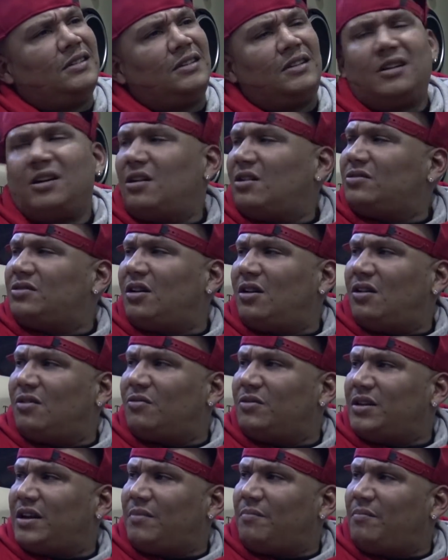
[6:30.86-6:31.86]
yo,
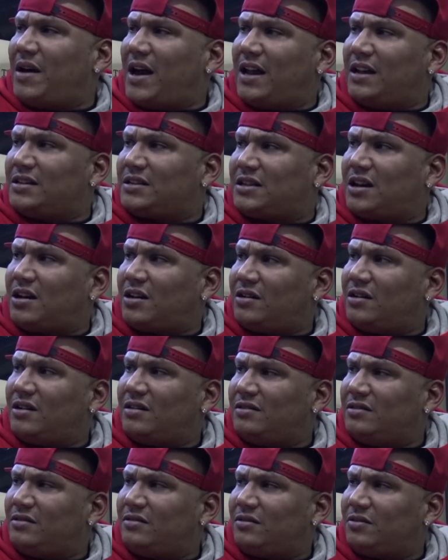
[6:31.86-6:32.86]
dog, we're not balanced out
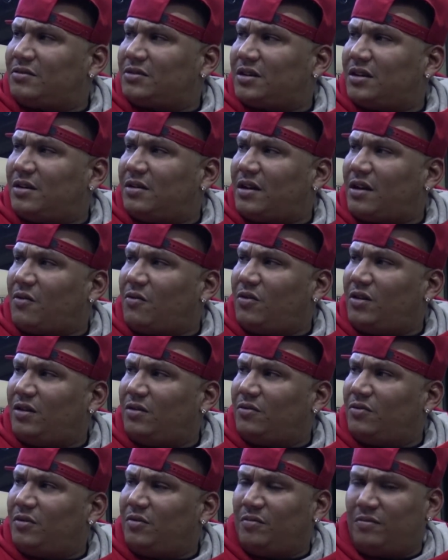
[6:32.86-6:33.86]
of, you know what I'm saying? Like
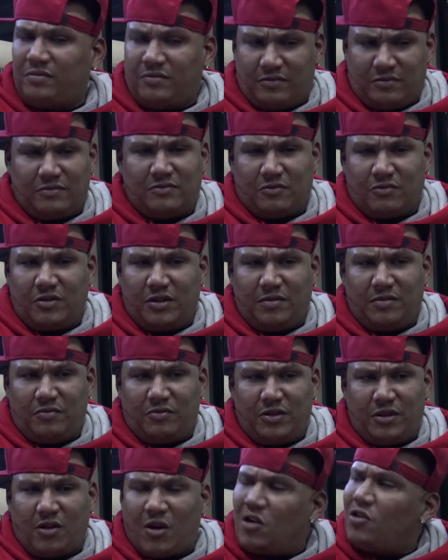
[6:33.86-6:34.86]

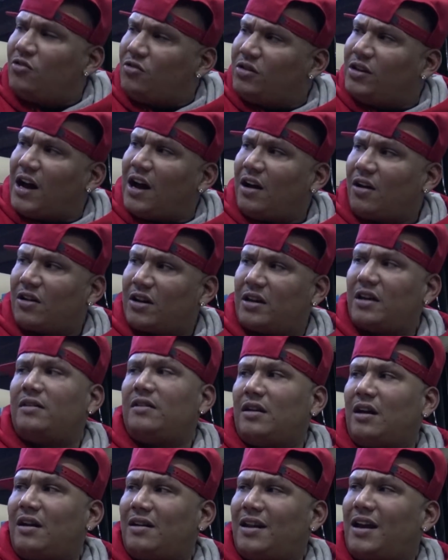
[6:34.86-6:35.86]
we earned our
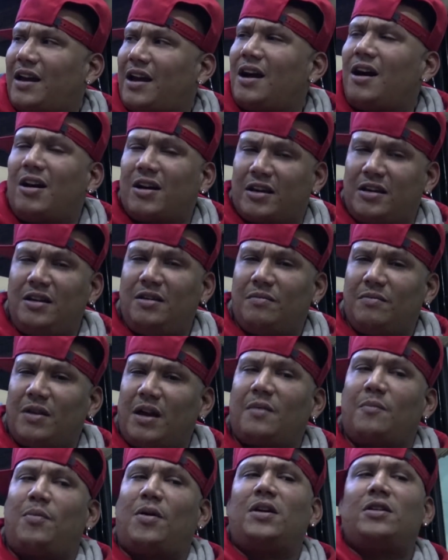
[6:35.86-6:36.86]
keep.
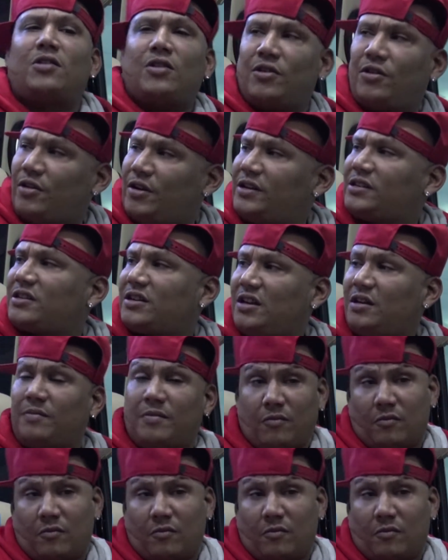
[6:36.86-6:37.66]
Like Pun earned his keep.